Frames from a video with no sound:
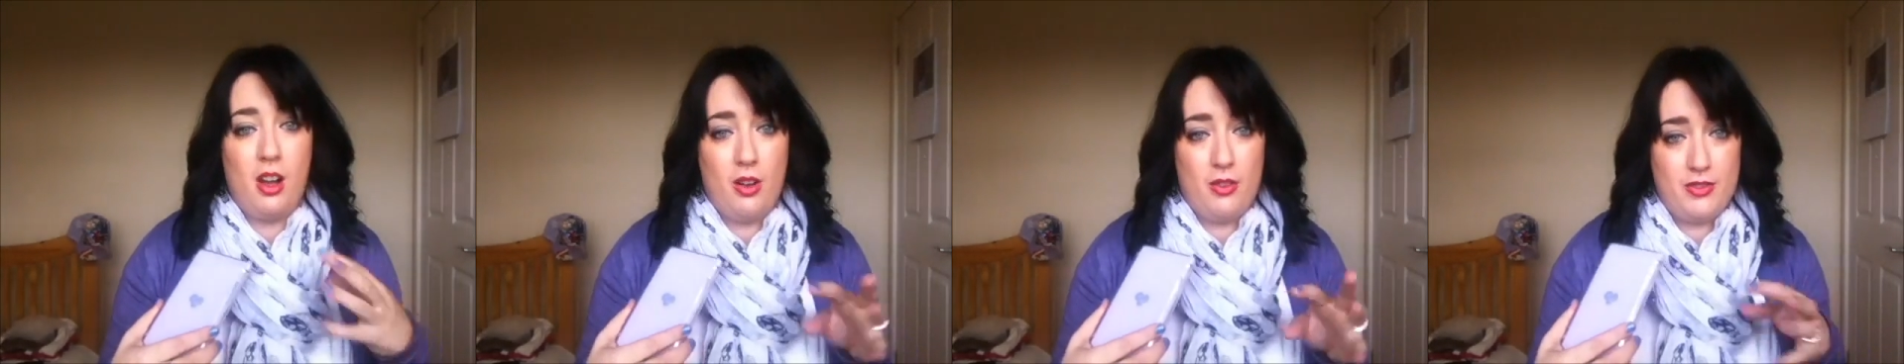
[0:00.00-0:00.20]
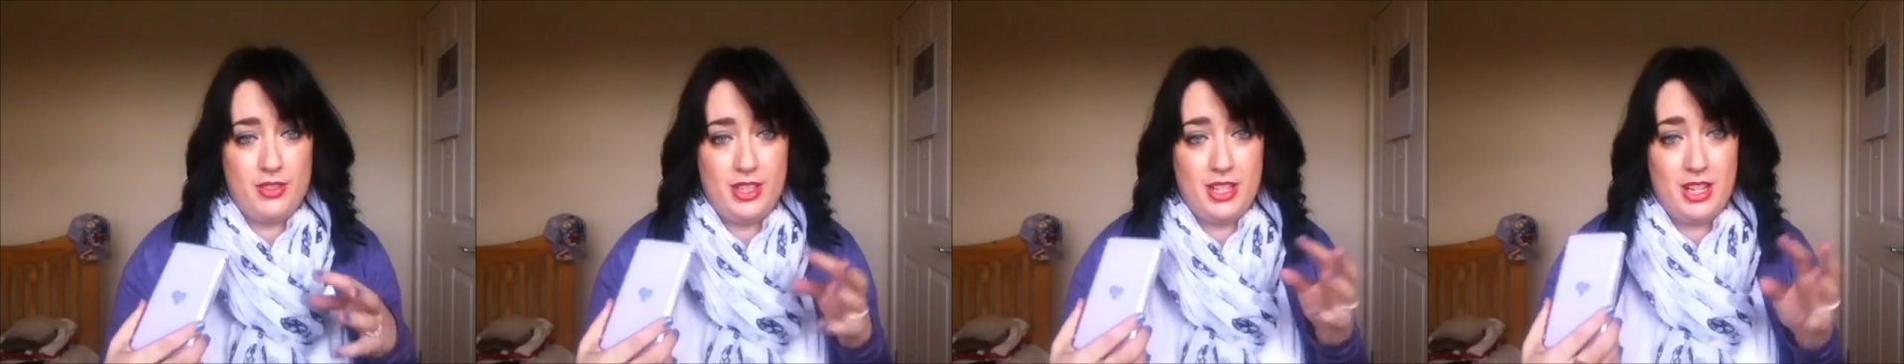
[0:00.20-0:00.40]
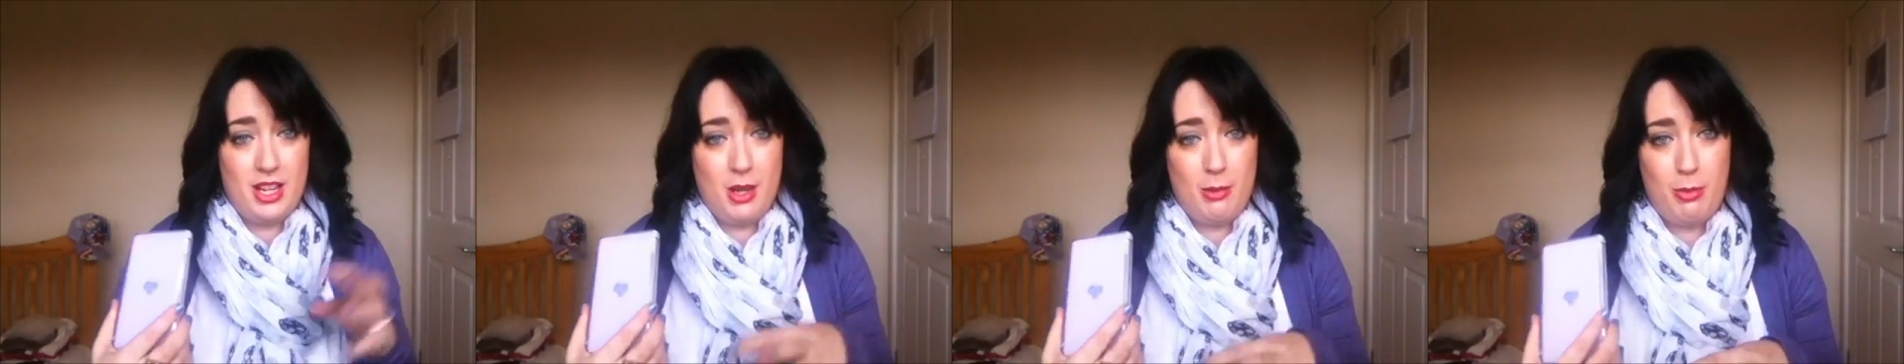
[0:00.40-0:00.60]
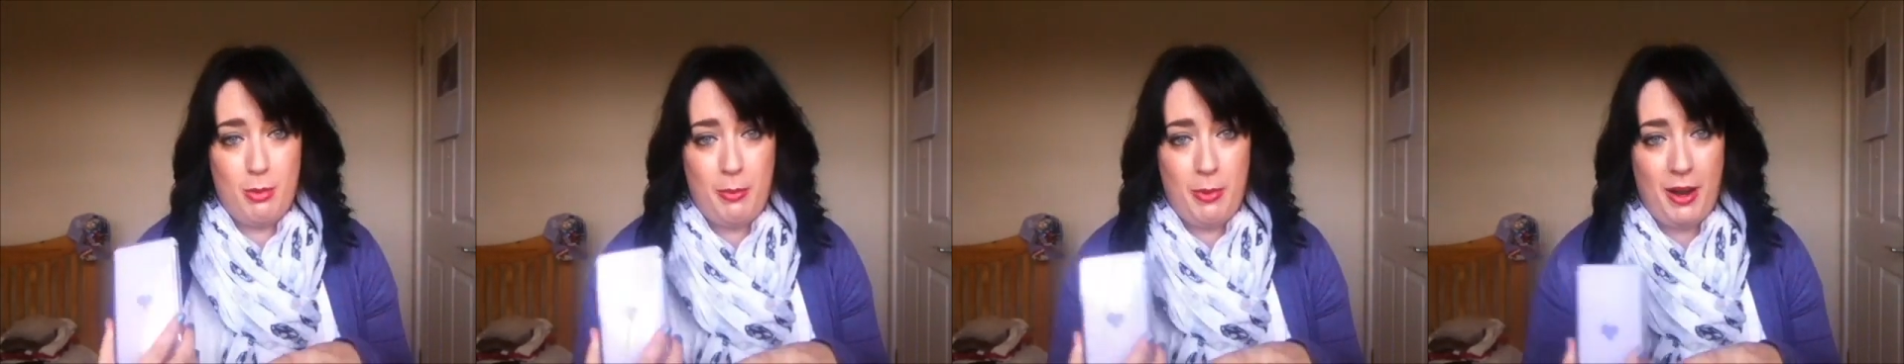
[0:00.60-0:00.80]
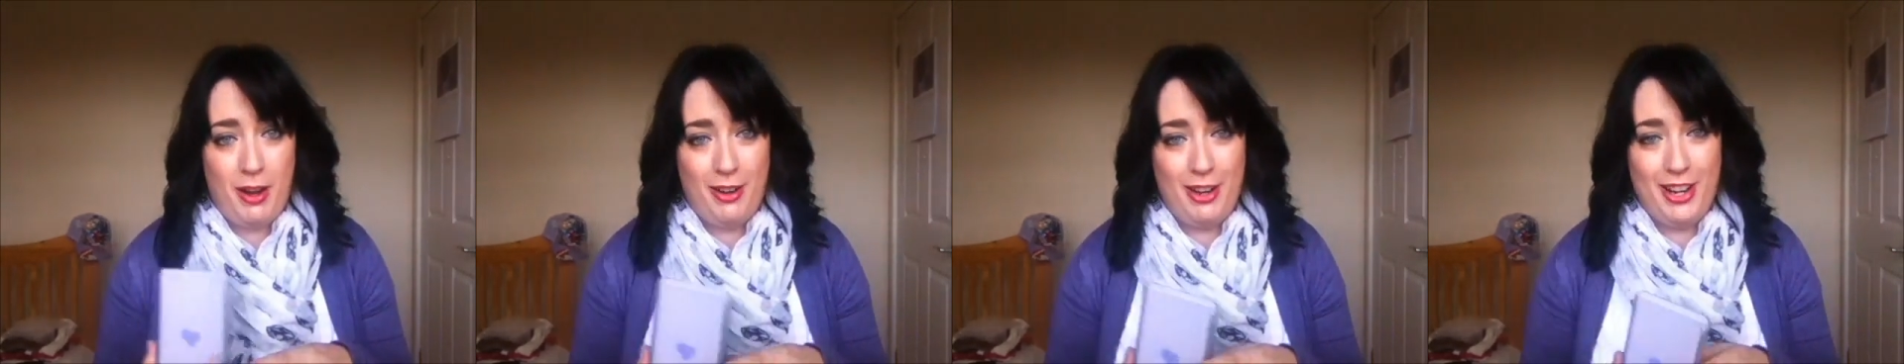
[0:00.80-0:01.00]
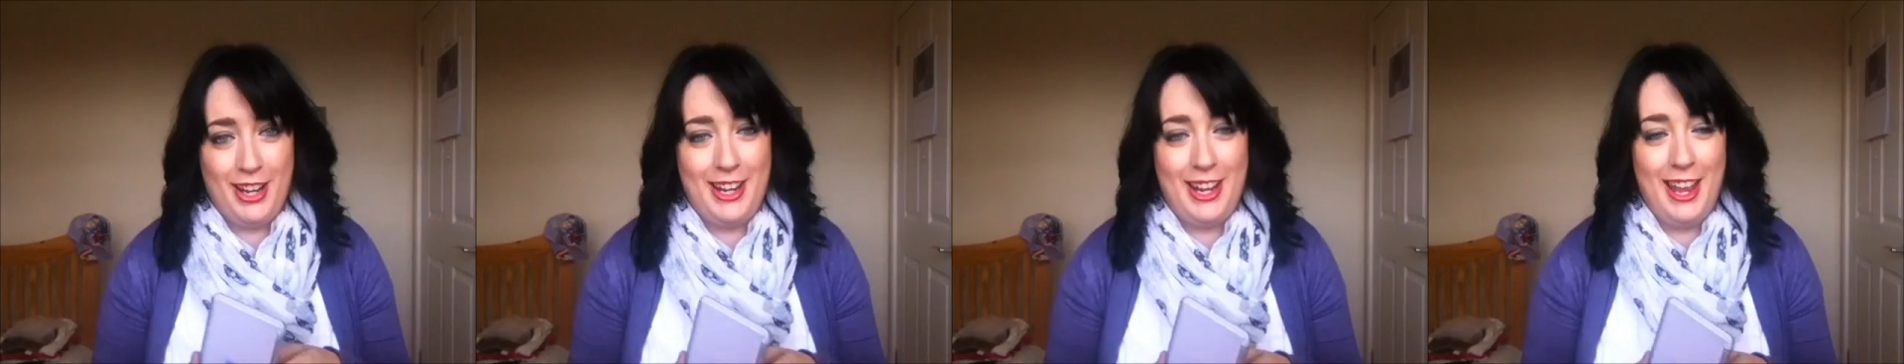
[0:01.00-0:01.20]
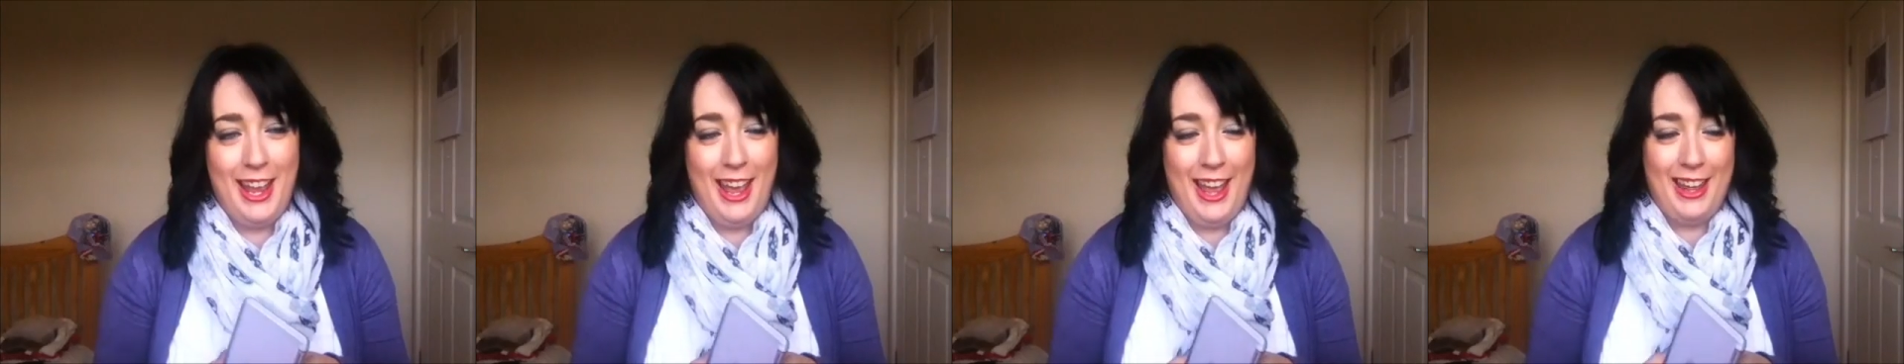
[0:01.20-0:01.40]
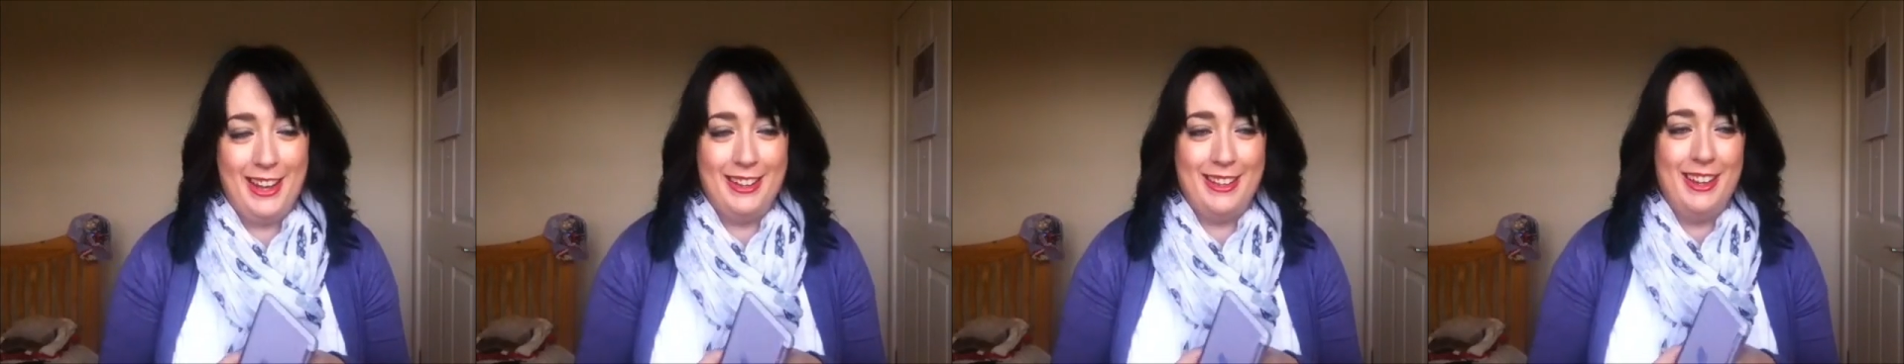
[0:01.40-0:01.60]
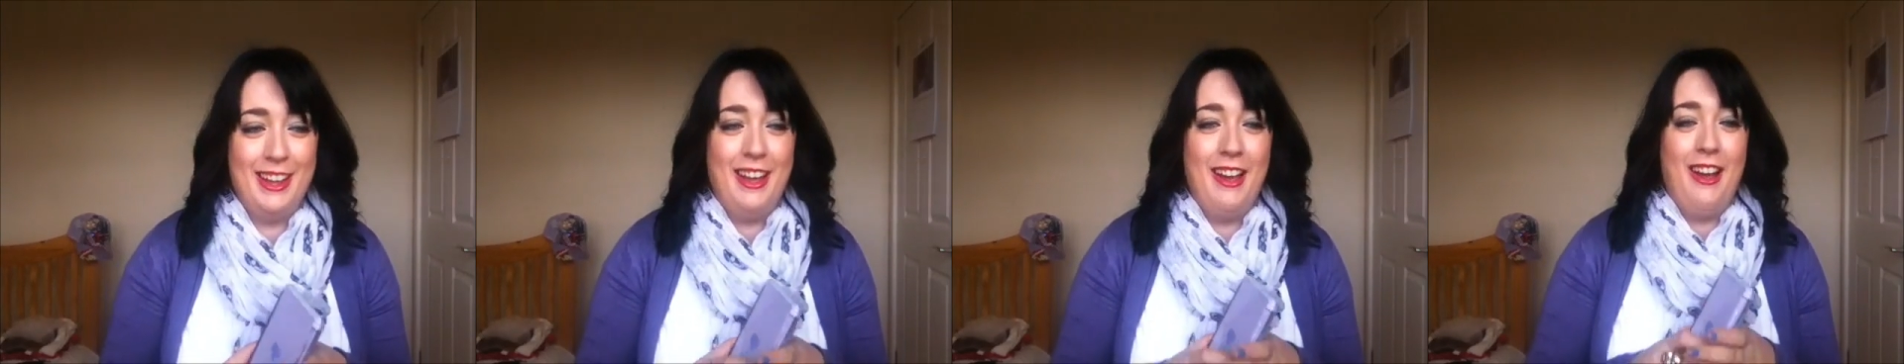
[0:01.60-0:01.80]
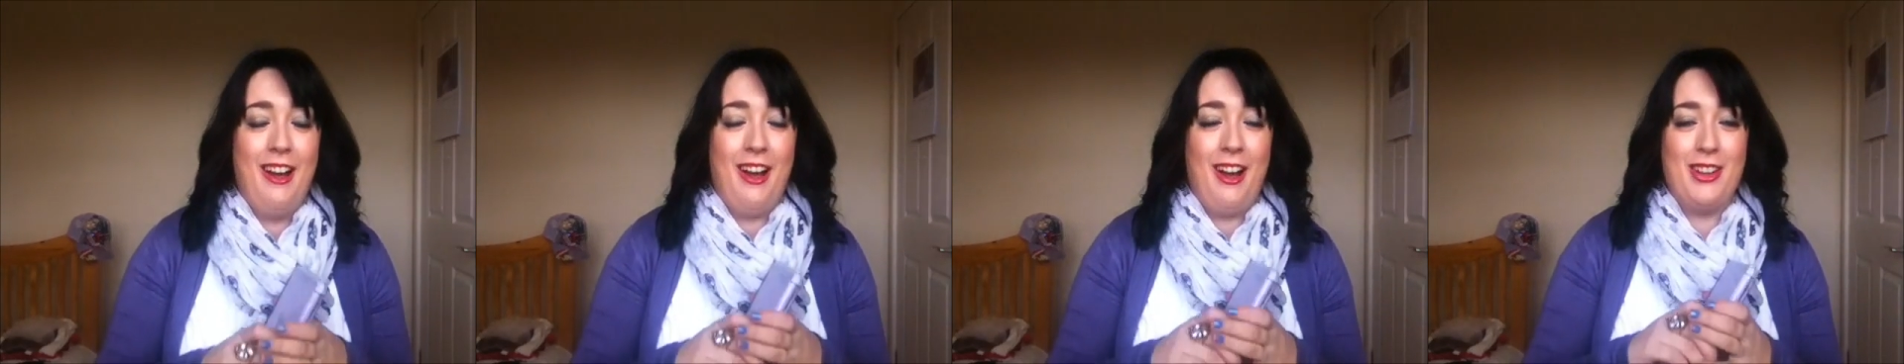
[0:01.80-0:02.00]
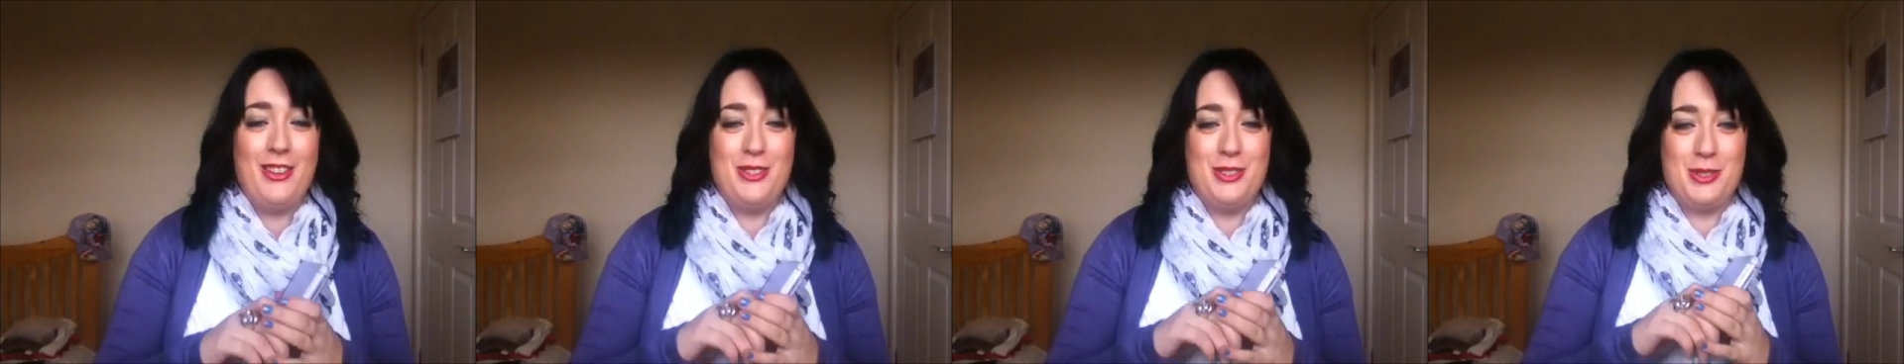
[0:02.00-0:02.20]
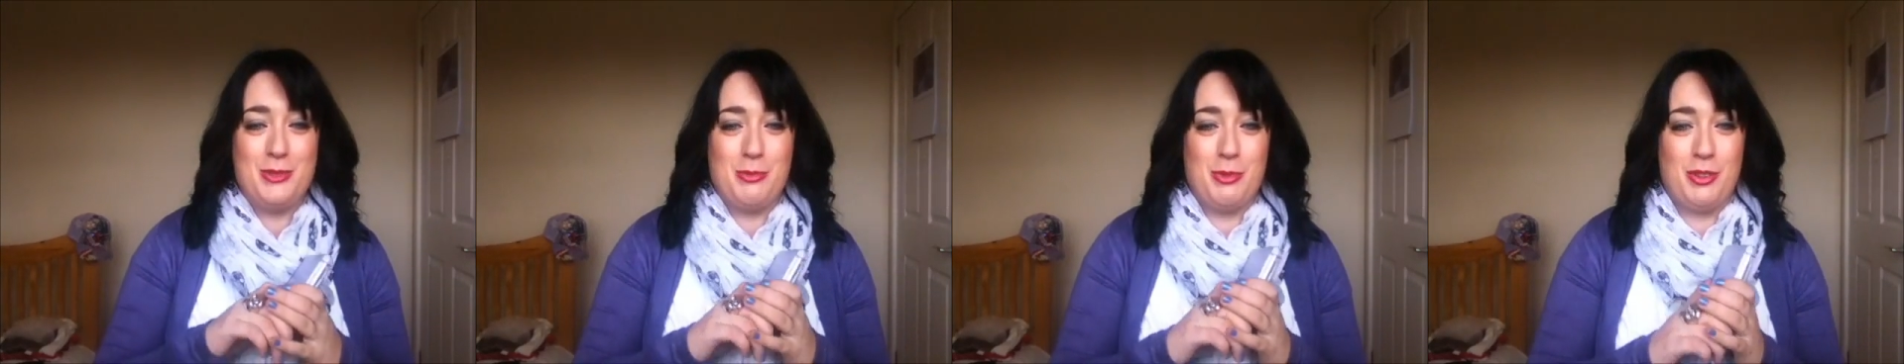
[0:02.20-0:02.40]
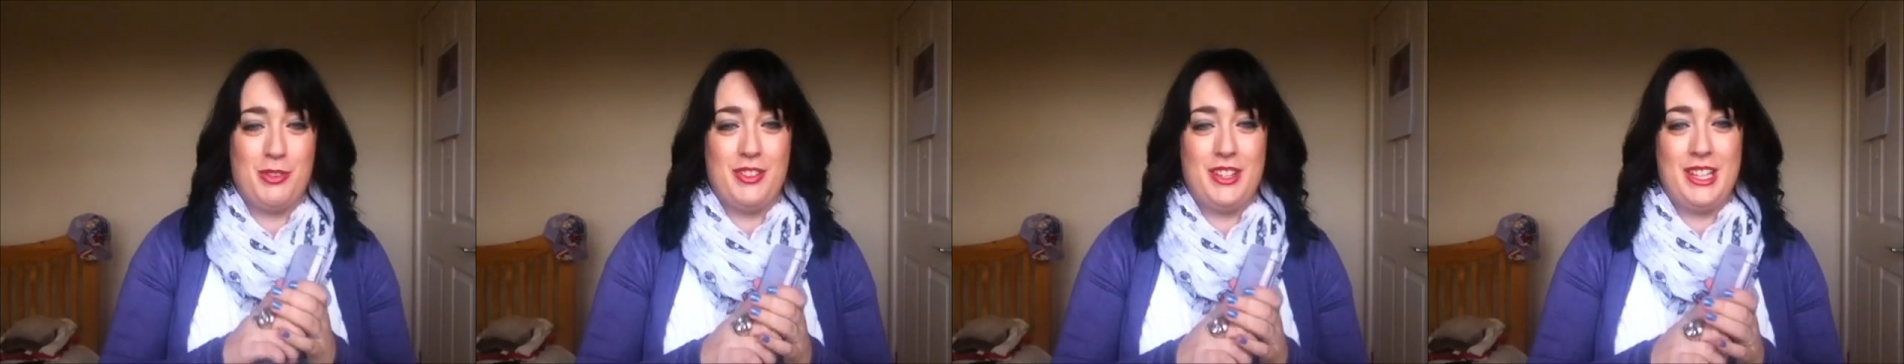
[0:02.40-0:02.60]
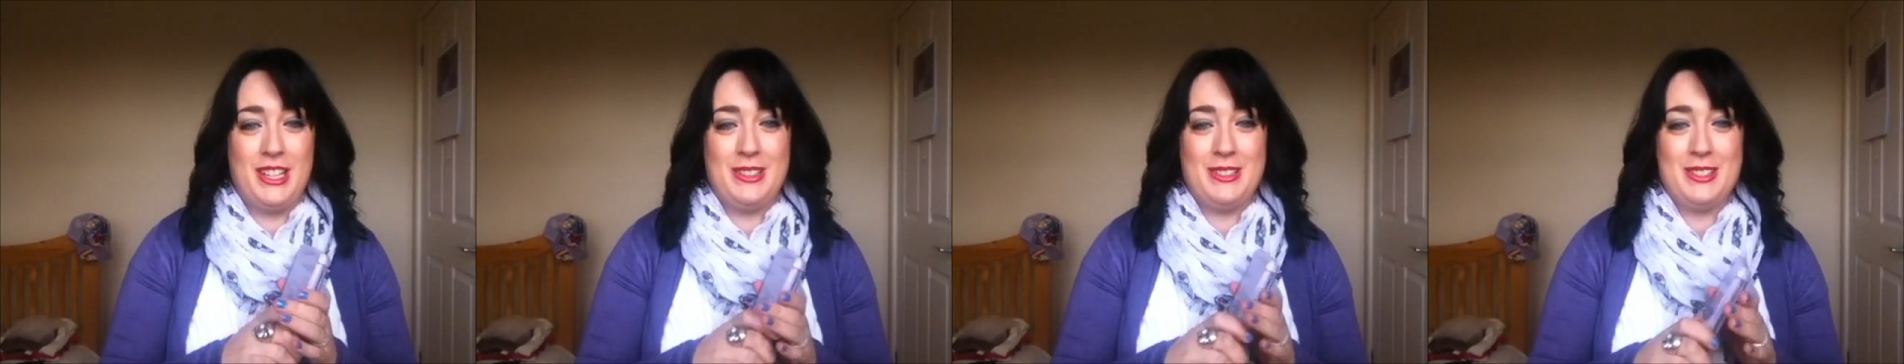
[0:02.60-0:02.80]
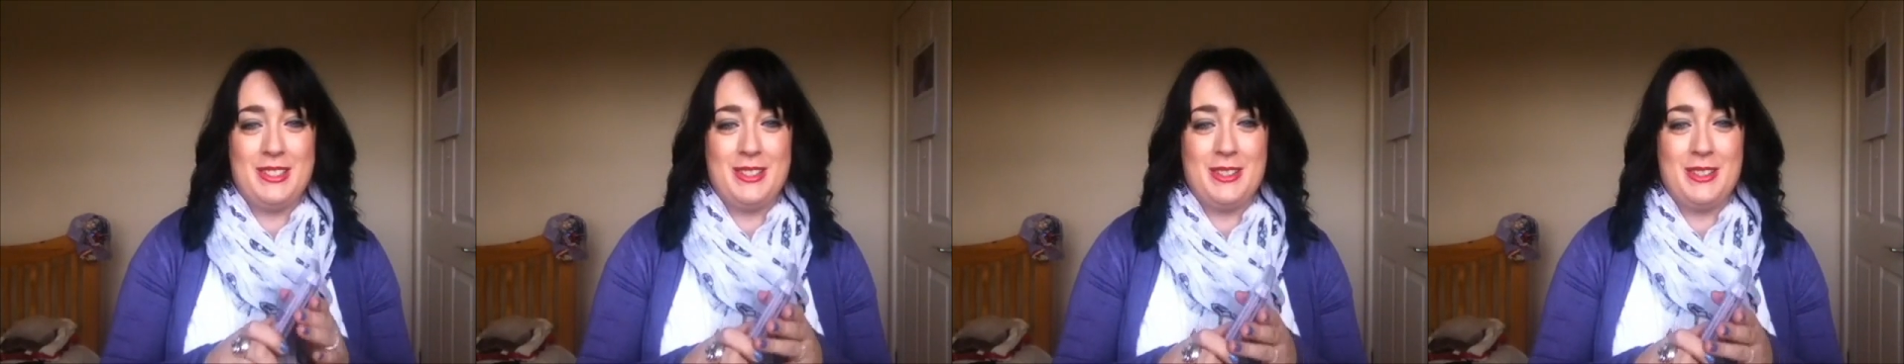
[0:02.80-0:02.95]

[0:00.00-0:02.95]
obviously a little bit better again, I'll do some more videos.